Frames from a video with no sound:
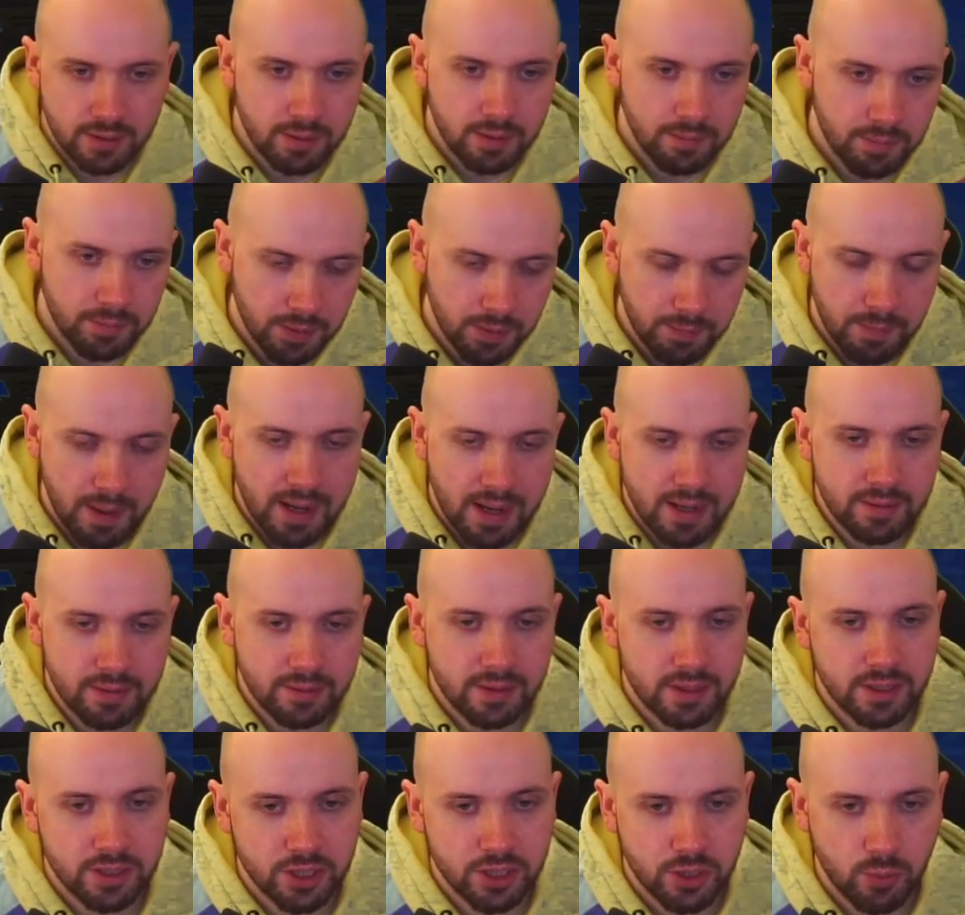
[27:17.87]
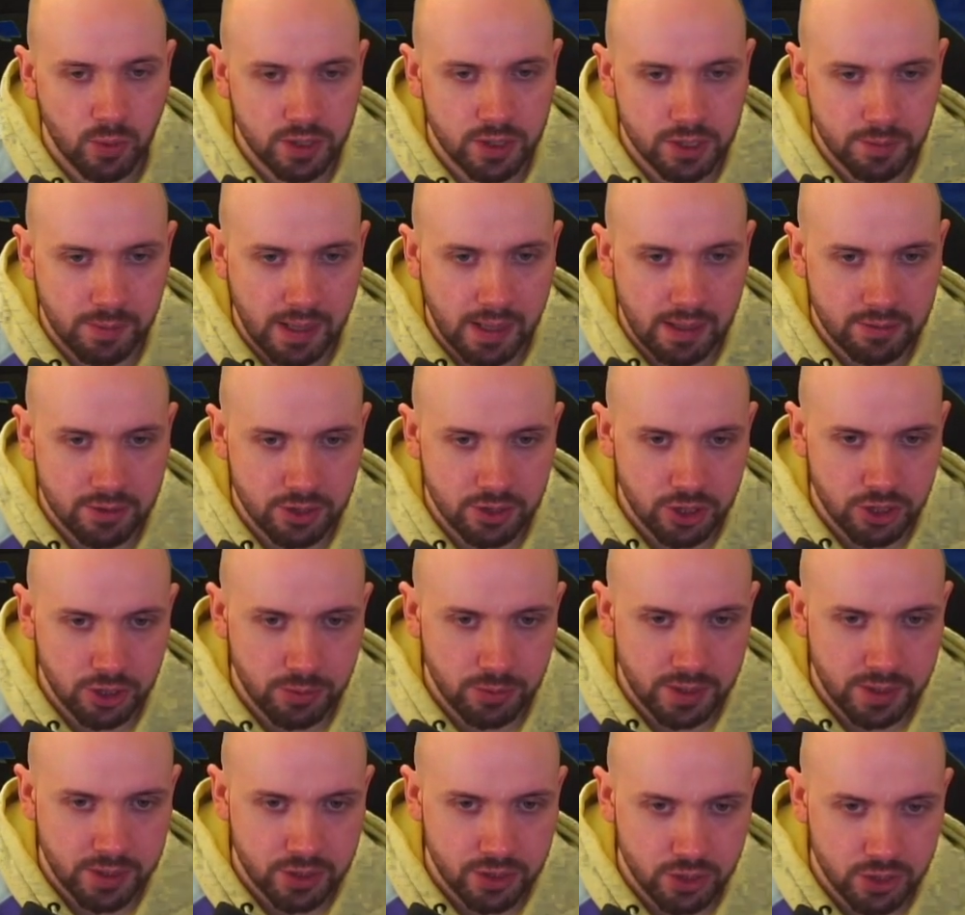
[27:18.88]
the main things you want to be able to do
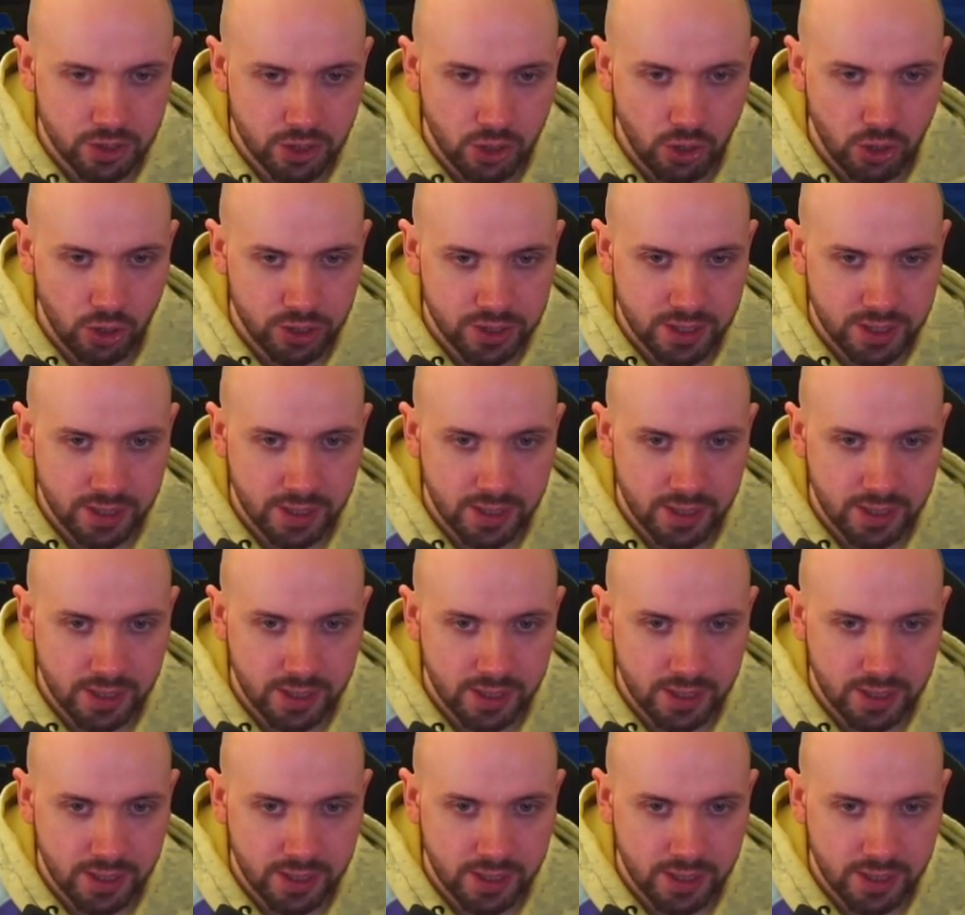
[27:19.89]
is just cutting